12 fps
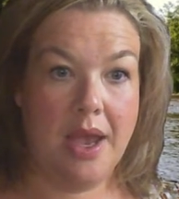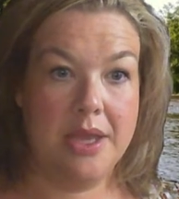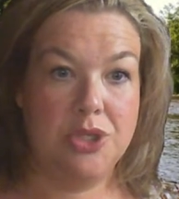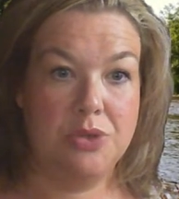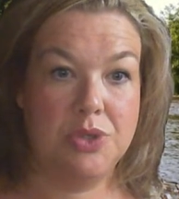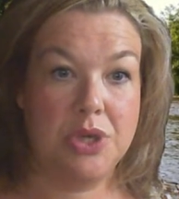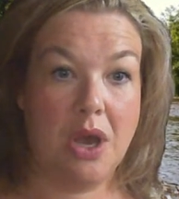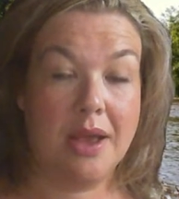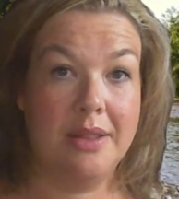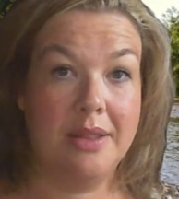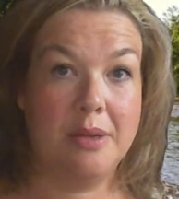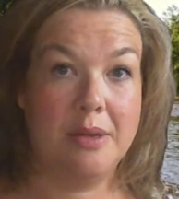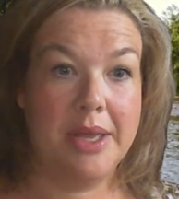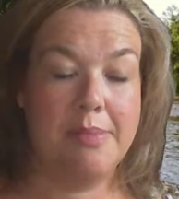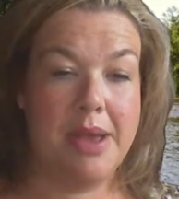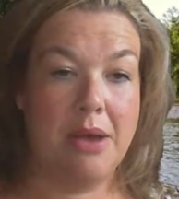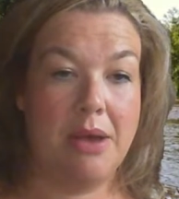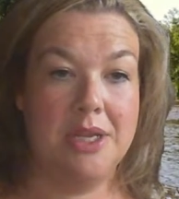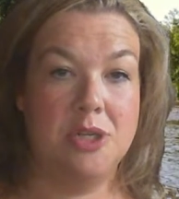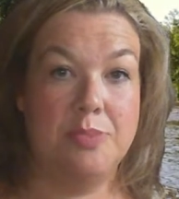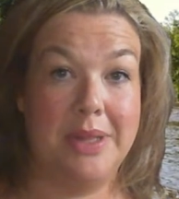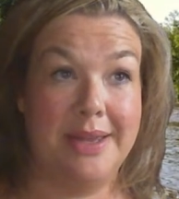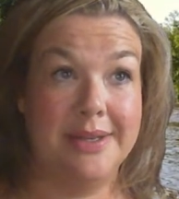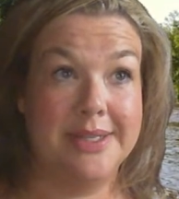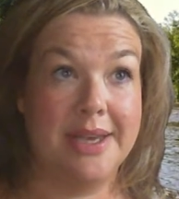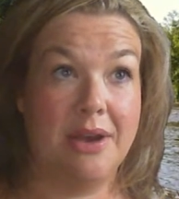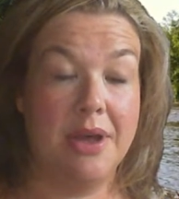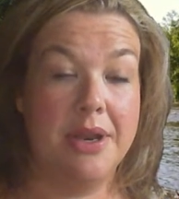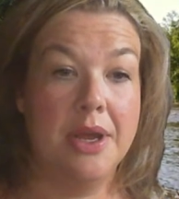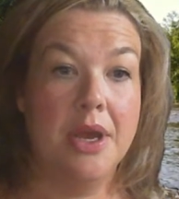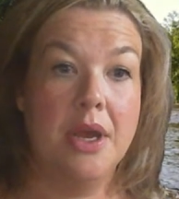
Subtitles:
I do talk a little bit about each plant on